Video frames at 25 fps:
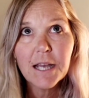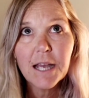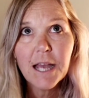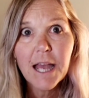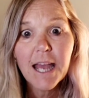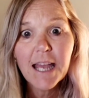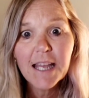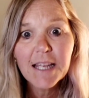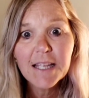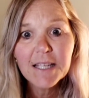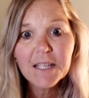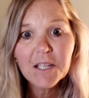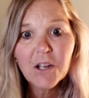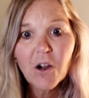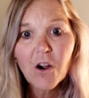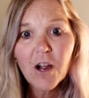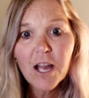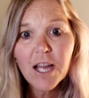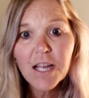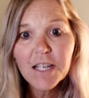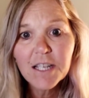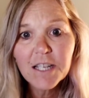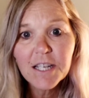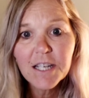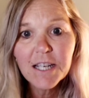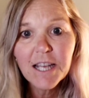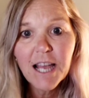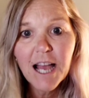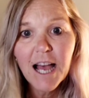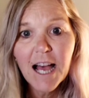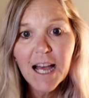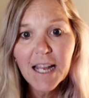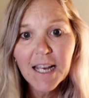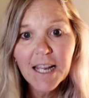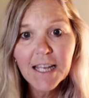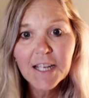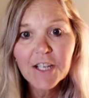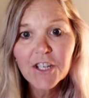anxiety
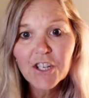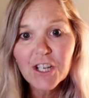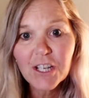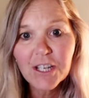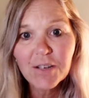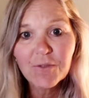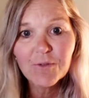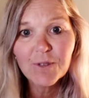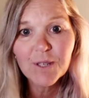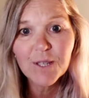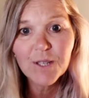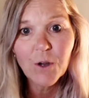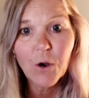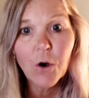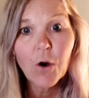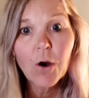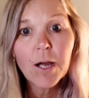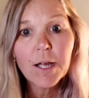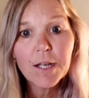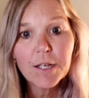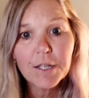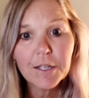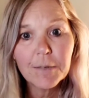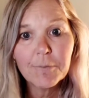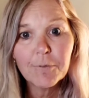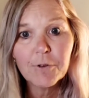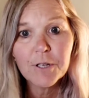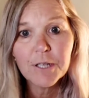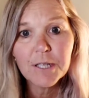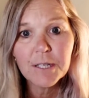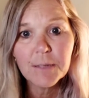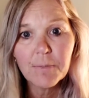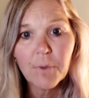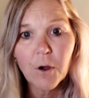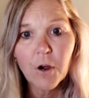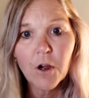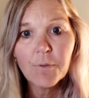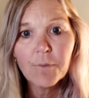can't actually reside in the
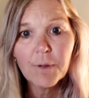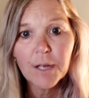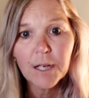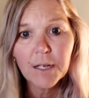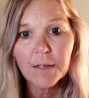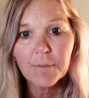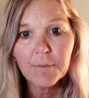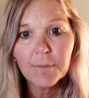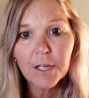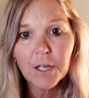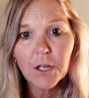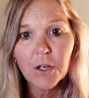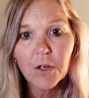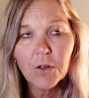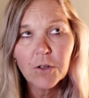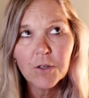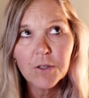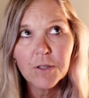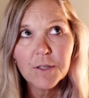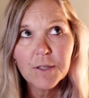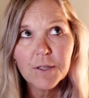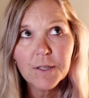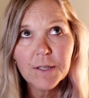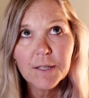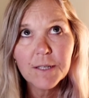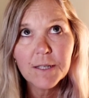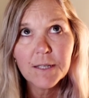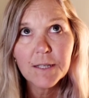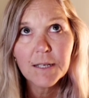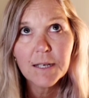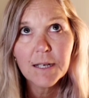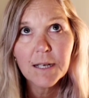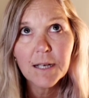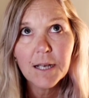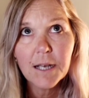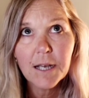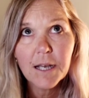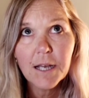present moment, because
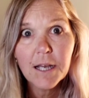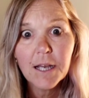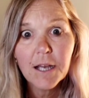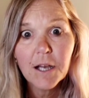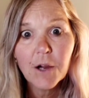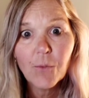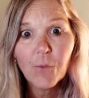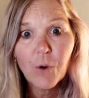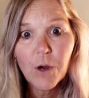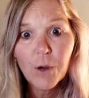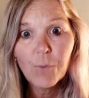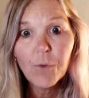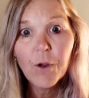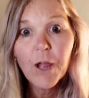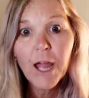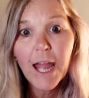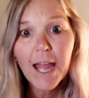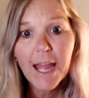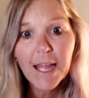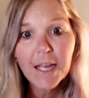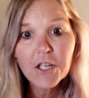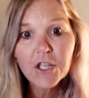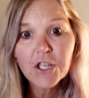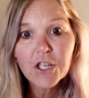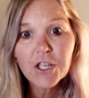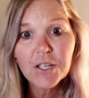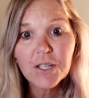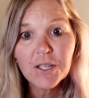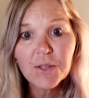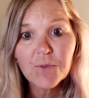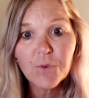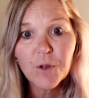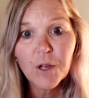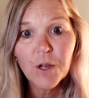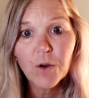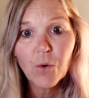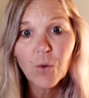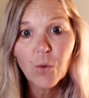when we're anxious,
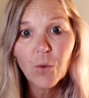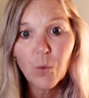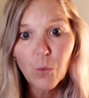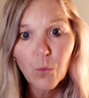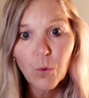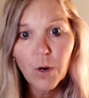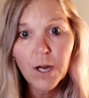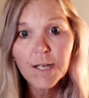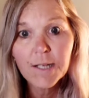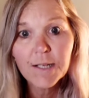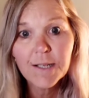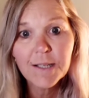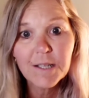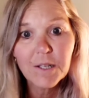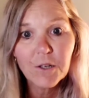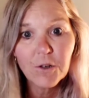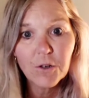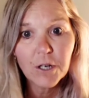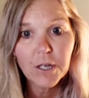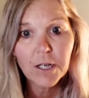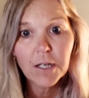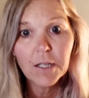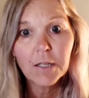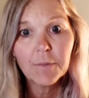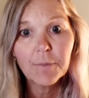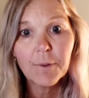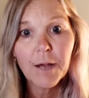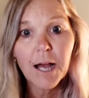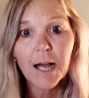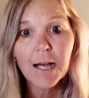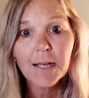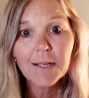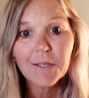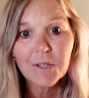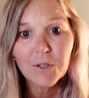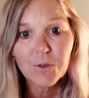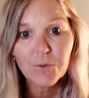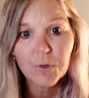we're always looking in the
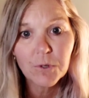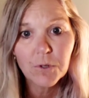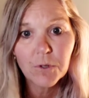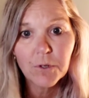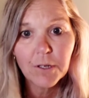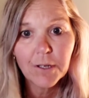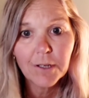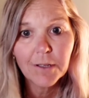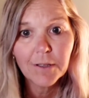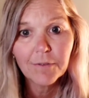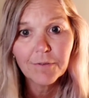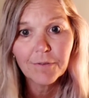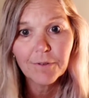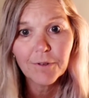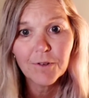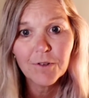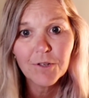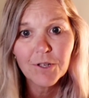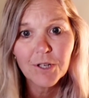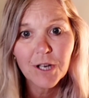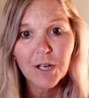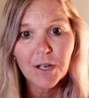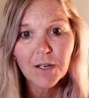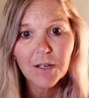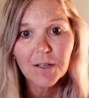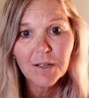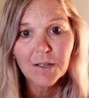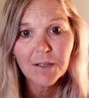past or we're looking in the future.